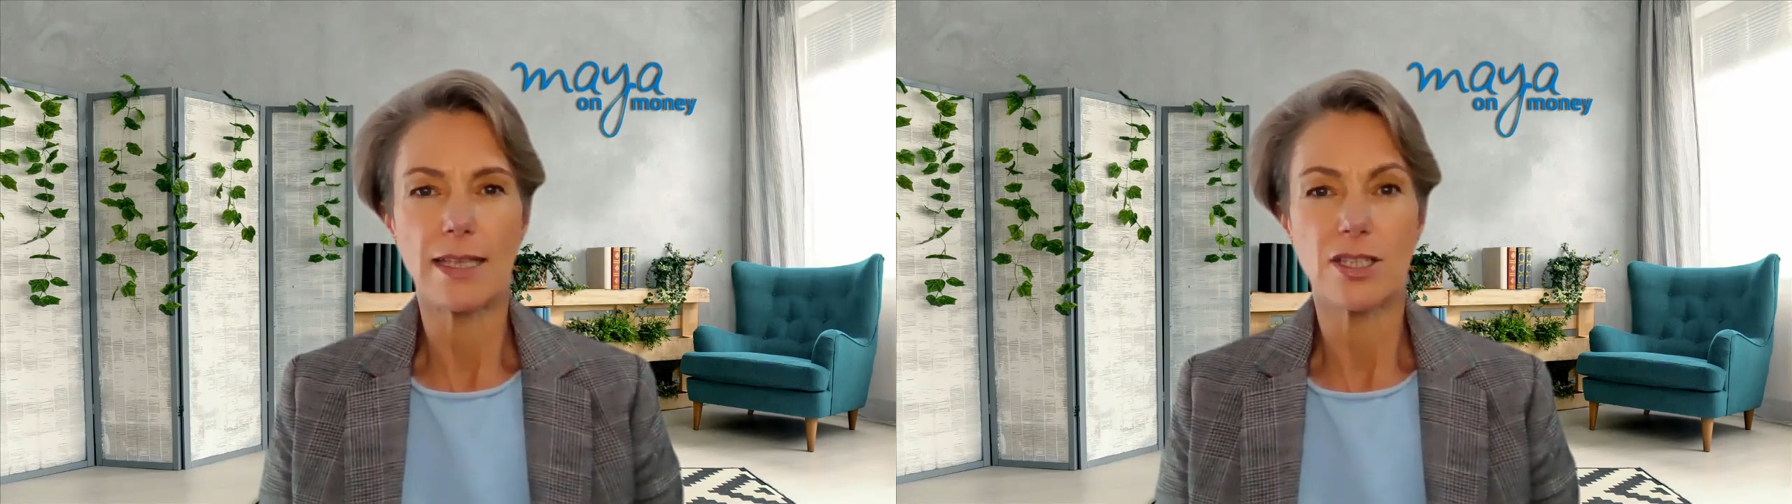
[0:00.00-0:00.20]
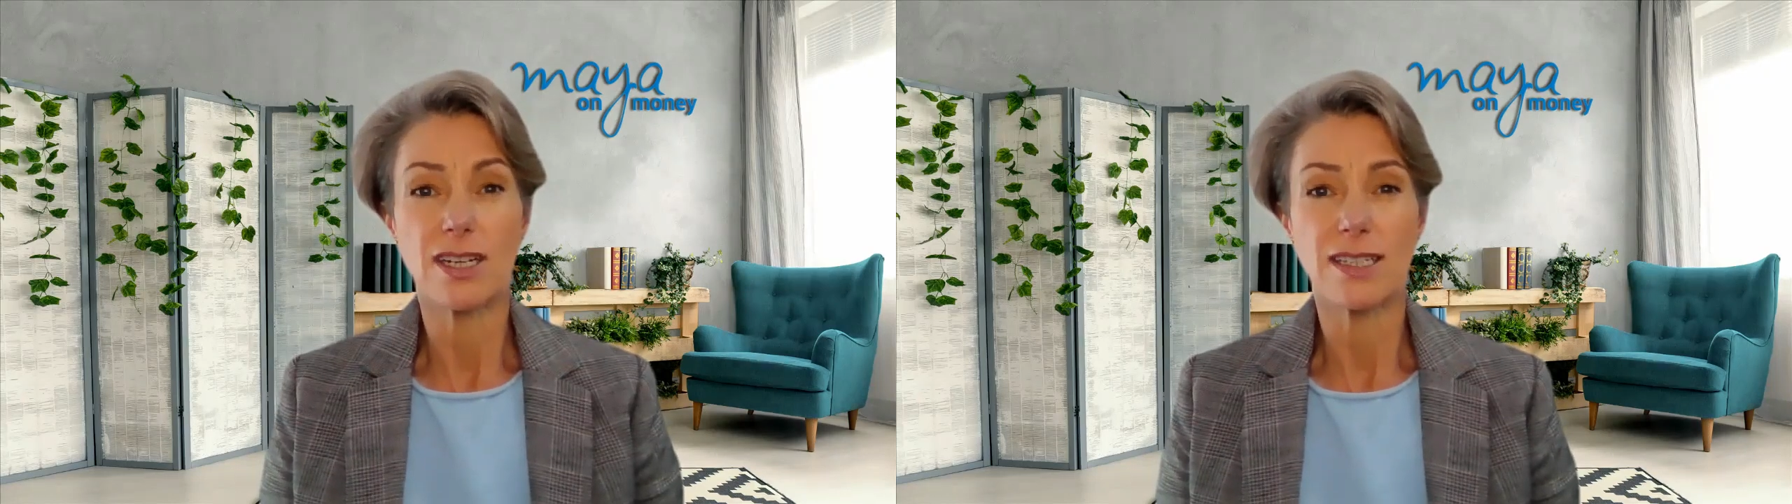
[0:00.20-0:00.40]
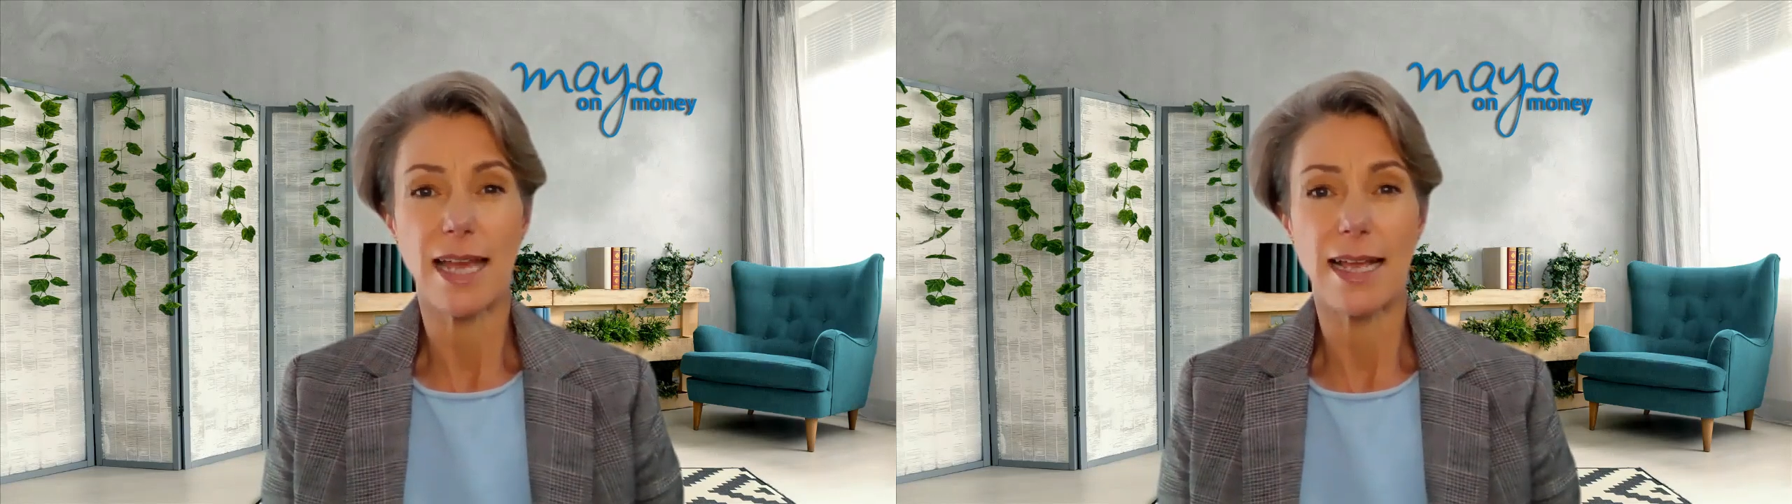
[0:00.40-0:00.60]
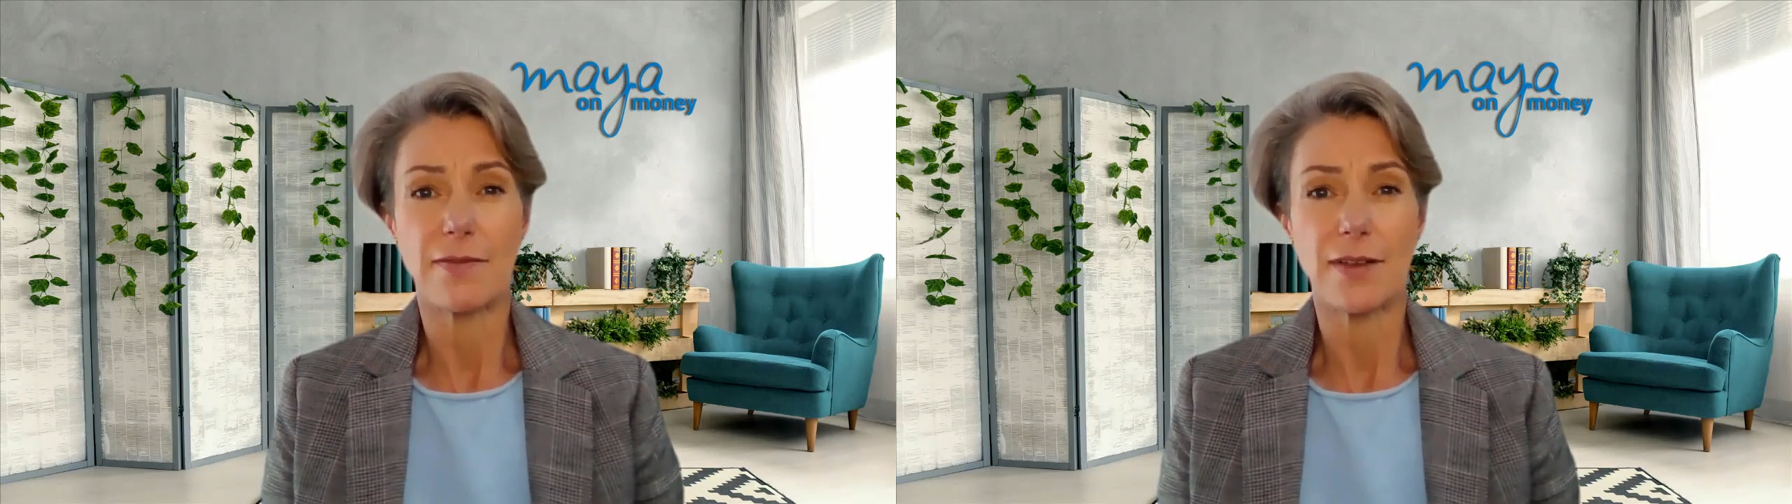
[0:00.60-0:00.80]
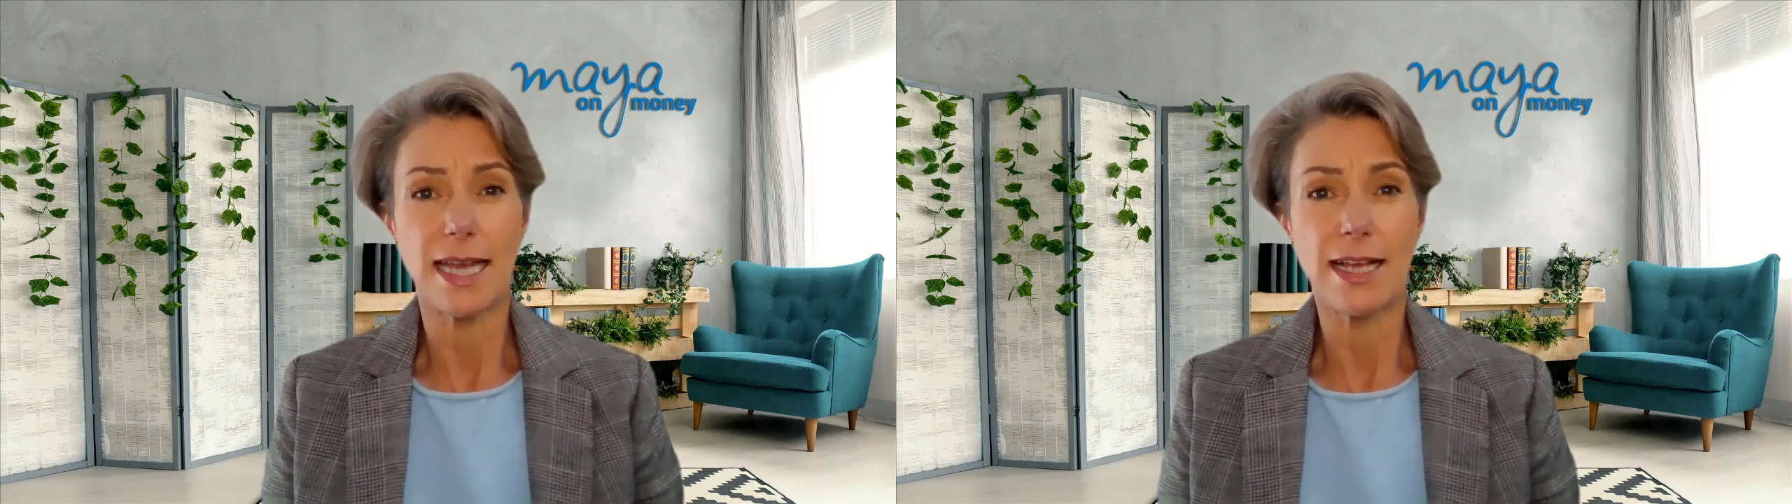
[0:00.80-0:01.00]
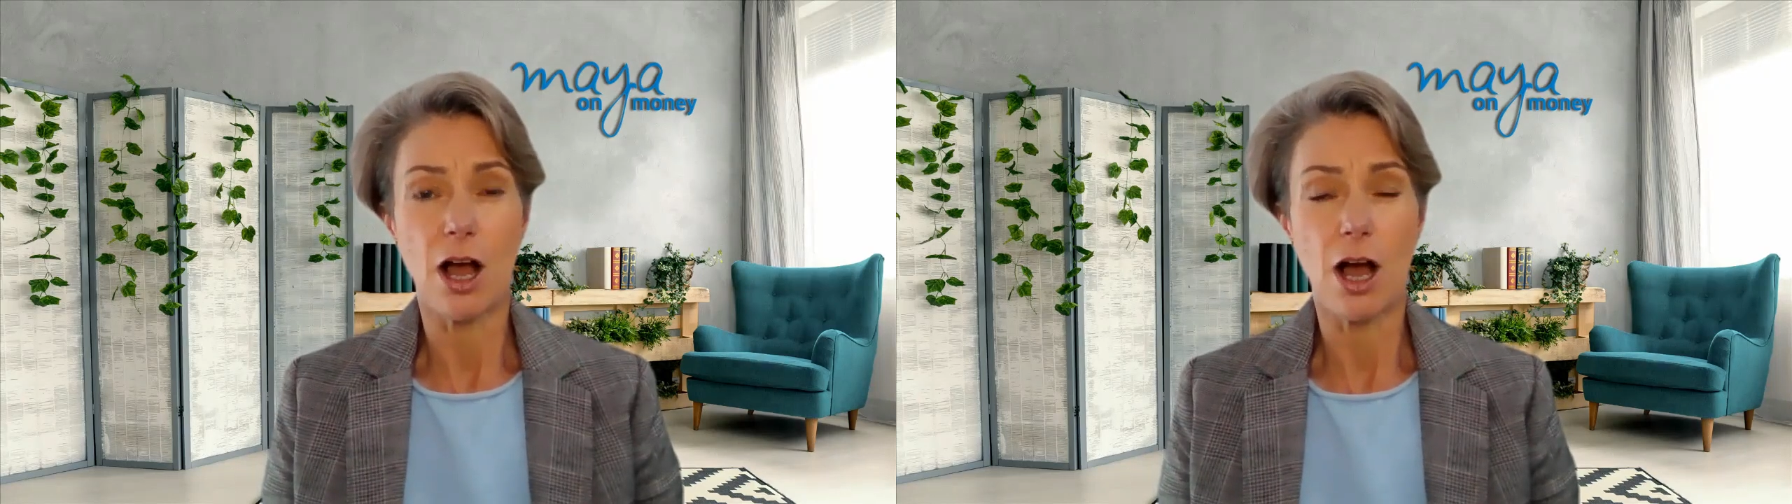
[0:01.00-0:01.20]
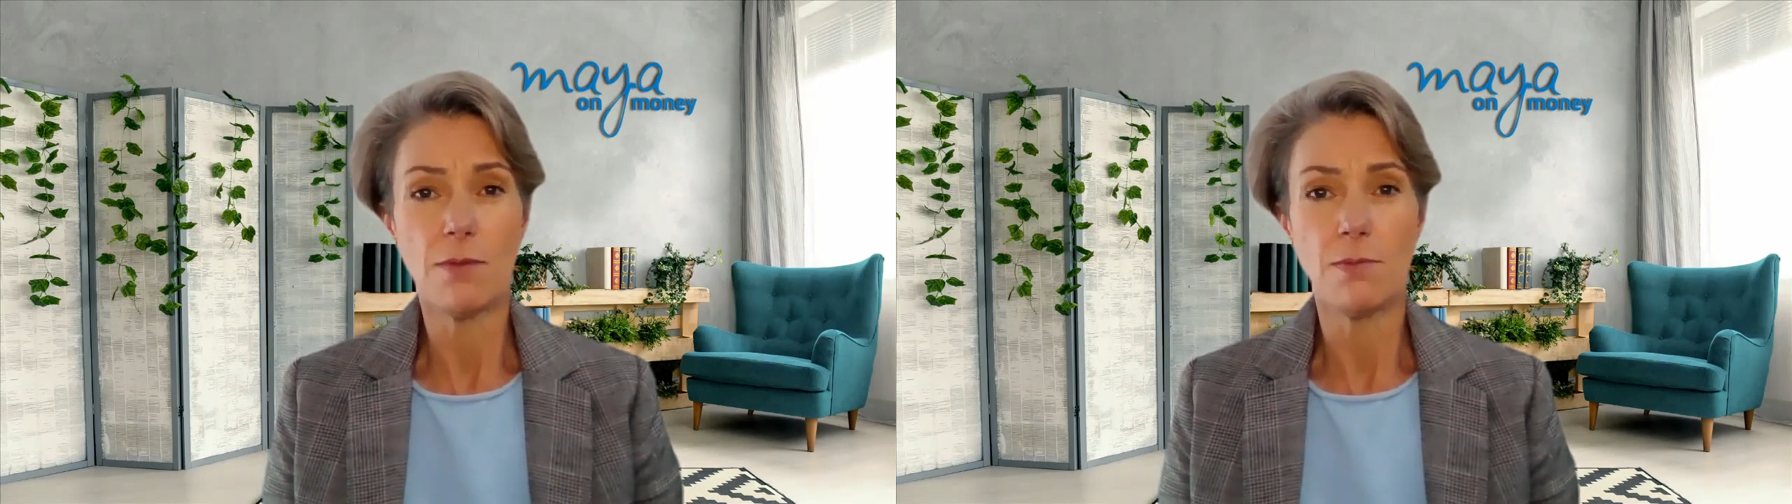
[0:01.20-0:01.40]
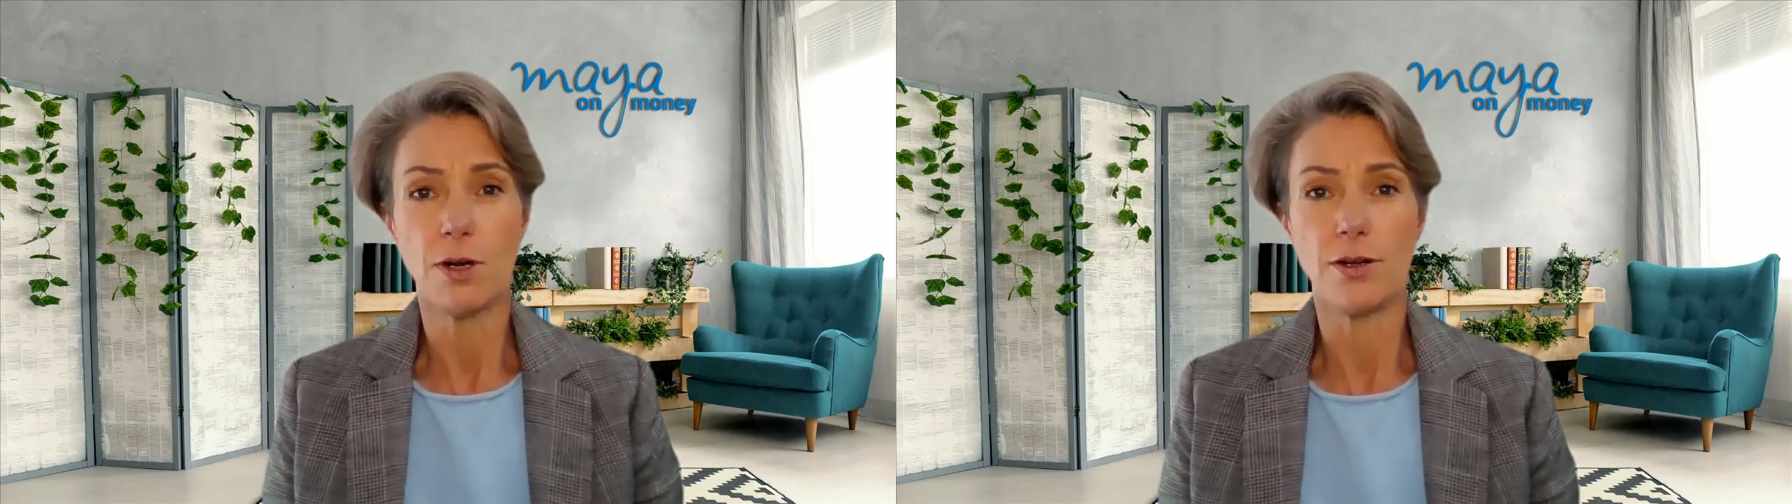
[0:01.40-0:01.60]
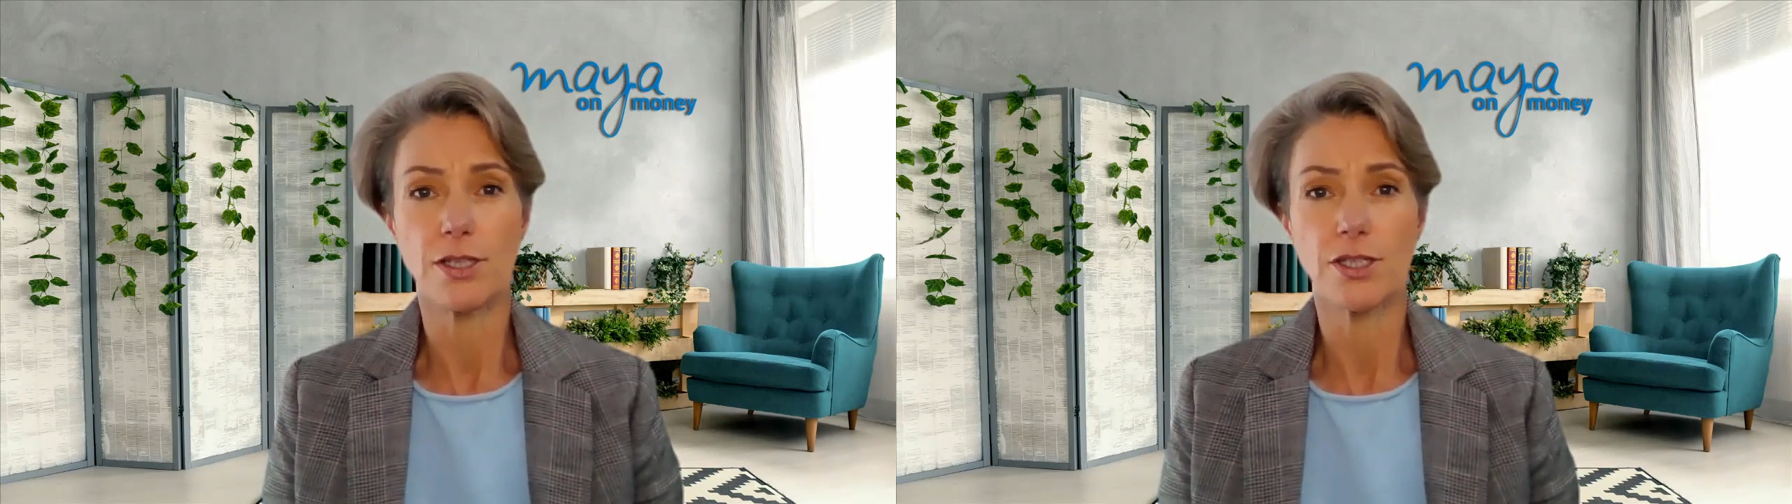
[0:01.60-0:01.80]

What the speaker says: it's going to take, if I take a home loan,